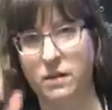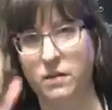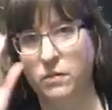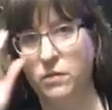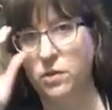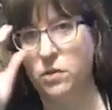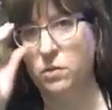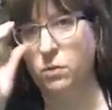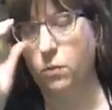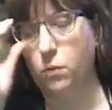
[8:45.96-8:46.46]
of
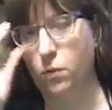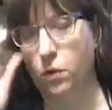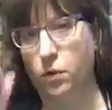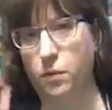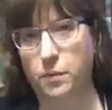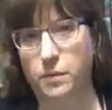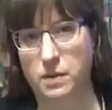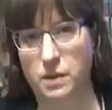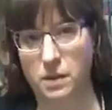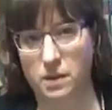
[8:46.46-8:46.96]

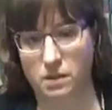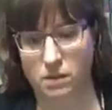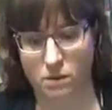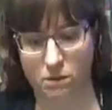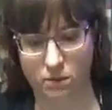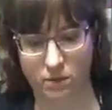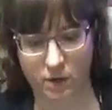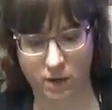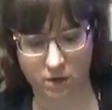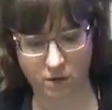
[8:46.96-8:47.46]
squirm things
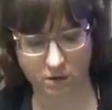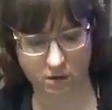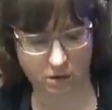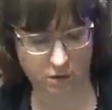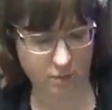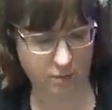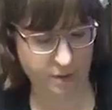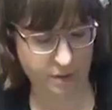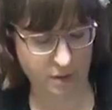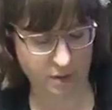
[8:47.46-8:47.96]
around a
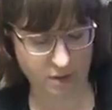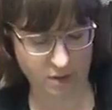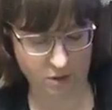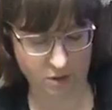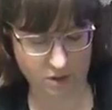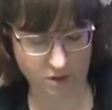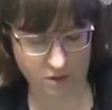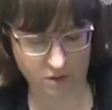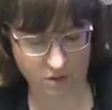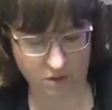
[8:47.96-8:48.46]
little bit,
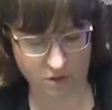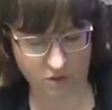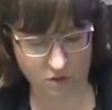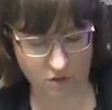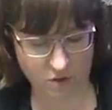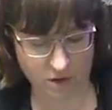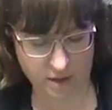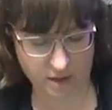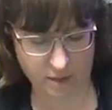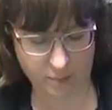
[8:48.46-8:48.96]
just
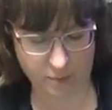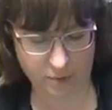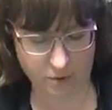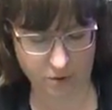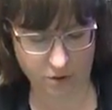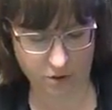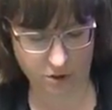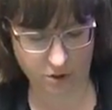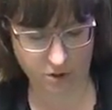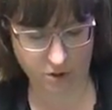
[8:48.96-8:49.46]
trying to
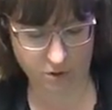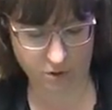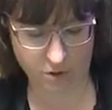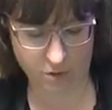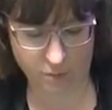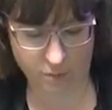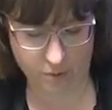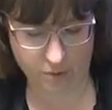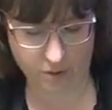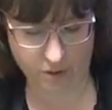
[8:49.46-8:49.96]
push those
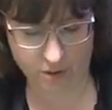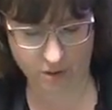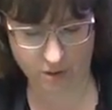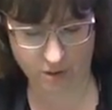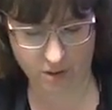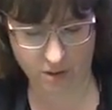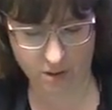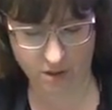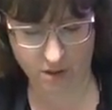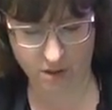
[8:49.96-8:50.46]

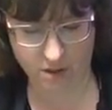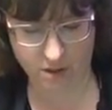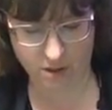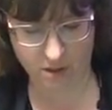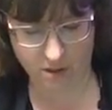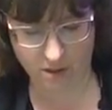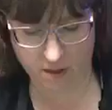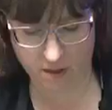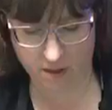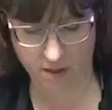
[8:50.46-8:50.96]
books
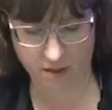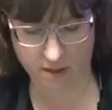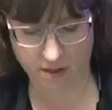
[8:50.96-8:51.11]
and